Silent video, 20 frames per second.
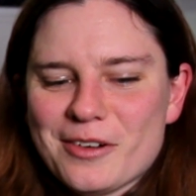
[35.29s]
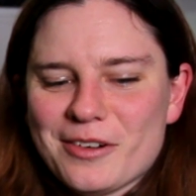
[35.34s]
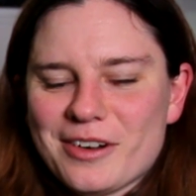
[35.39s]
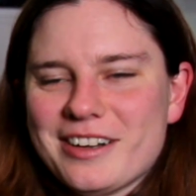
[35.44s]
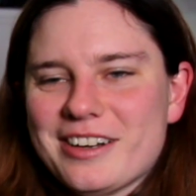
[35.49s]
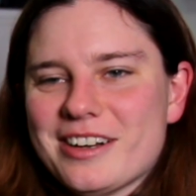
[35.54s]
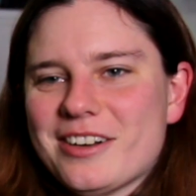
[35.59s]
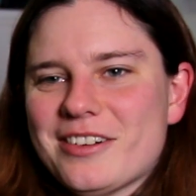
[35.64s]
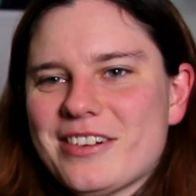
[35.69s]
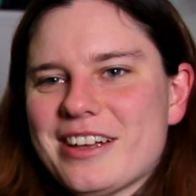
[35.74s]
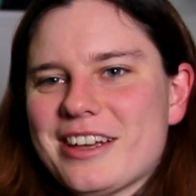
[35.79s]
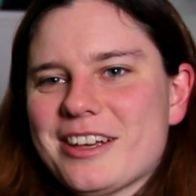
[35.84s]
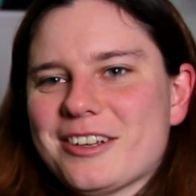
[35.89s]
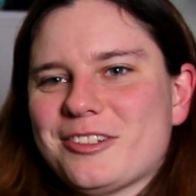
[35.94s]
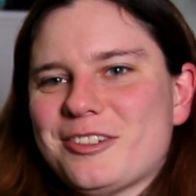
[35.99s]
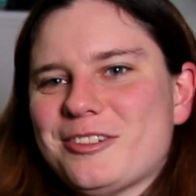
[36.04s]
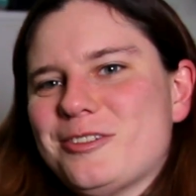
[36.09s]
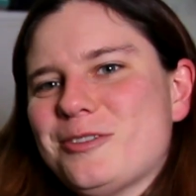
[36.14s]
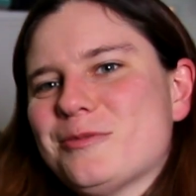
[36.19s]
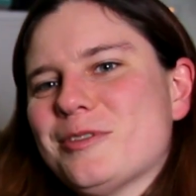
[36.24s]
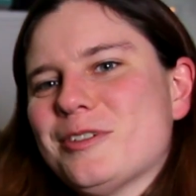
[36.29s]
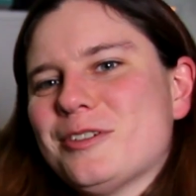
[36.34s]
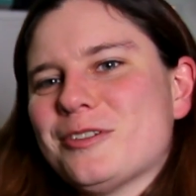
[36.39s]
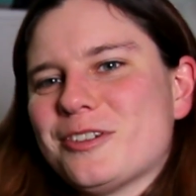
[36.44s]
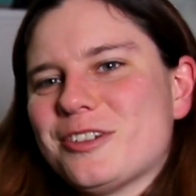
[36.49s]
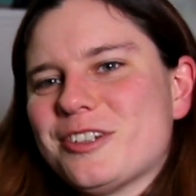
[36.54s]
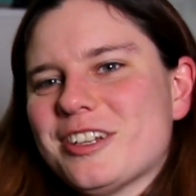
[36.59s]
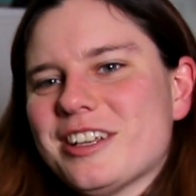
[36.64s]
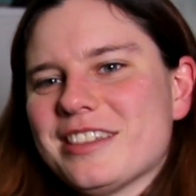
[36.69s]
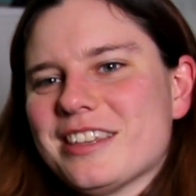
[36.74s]
right now I actually do
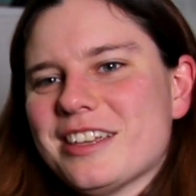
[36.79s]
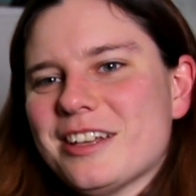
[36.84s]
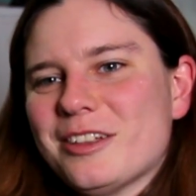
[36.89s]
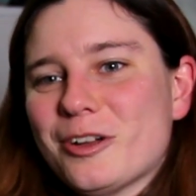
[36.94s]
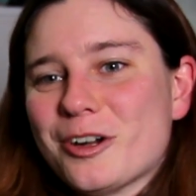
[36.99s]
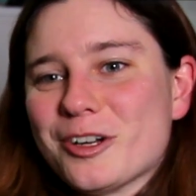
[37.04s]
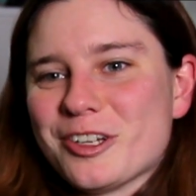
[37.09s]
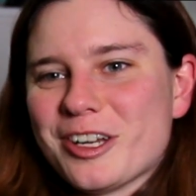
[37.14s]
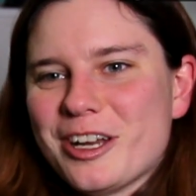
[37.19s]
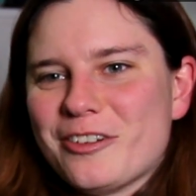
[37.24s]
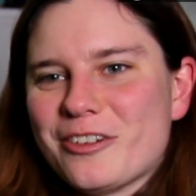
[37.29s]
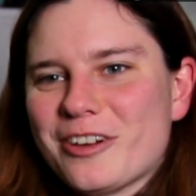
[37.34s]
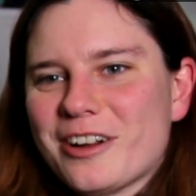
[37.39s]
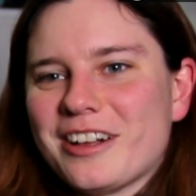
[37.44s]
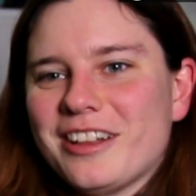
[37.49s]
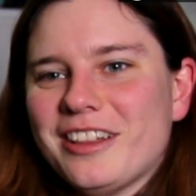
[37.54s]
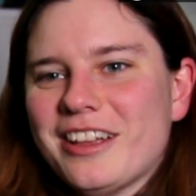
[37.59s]
research at the Large Hadron